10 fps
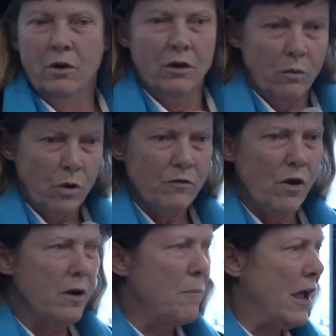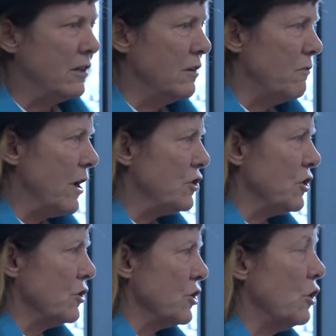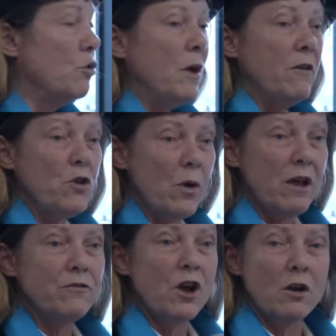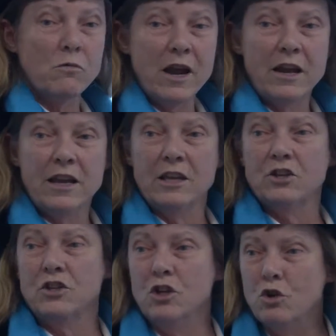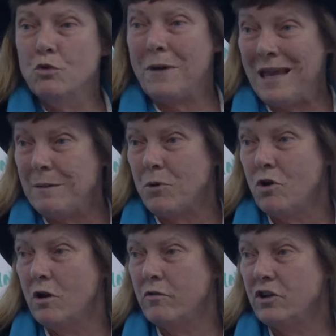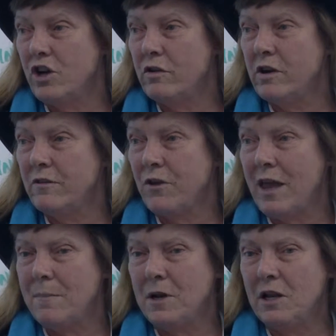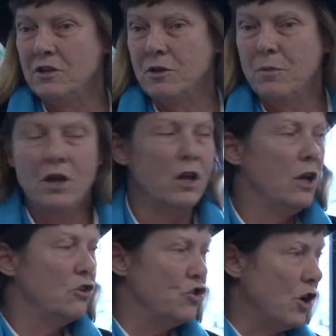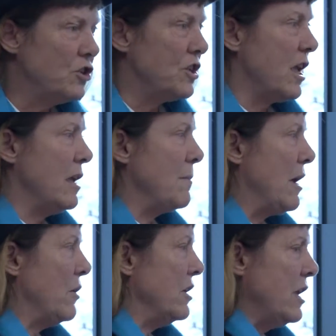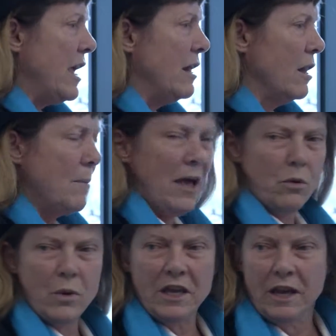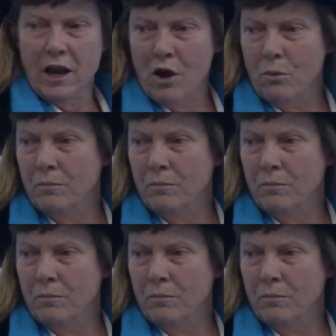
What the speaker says: one of our impact investors, who, if you have not read his new paper on regenerative capitalism, just came out at Yale about a week ago.